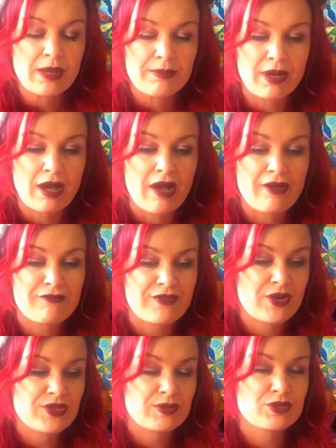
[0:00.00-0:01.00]
But I
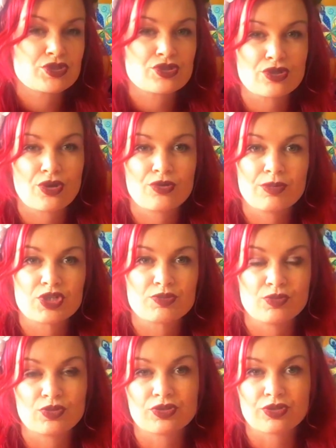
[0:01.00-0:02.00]
felt there was so
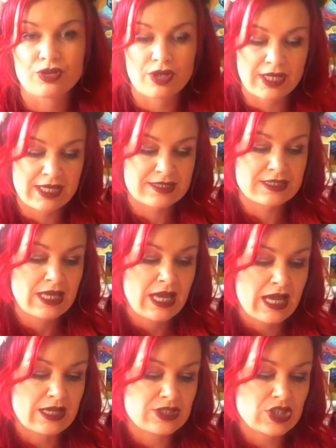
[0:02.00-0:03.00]
much more to the goddess
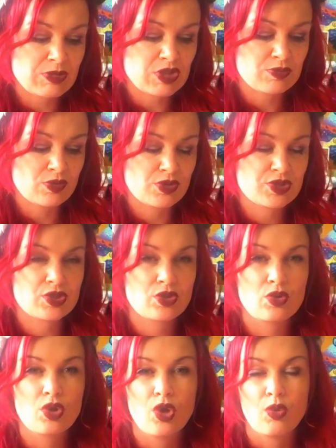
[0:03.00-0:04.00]
and so much more
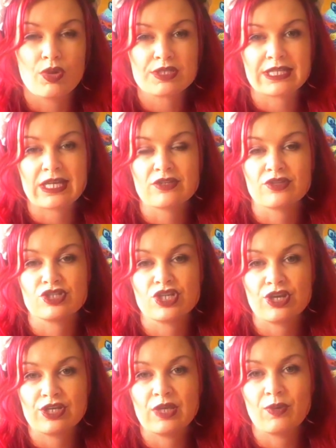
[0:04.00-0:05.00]
to what stage of the
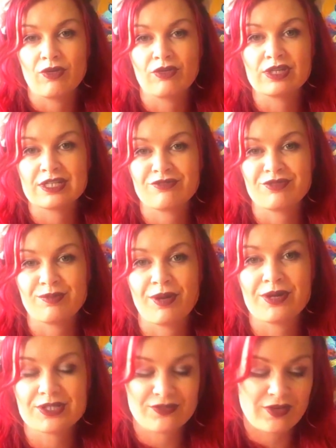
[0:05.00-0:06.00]
journey we we're on in different
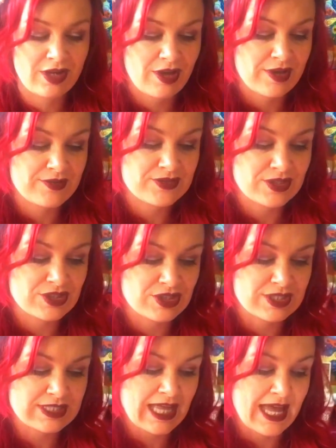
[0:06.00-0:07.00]
parts of our lives than
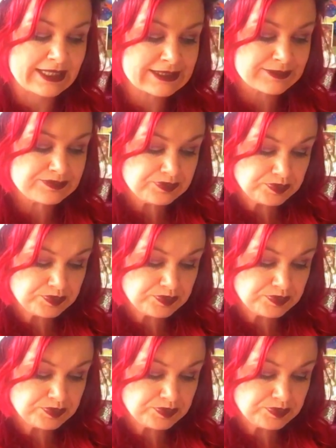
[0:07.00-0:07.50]
just that.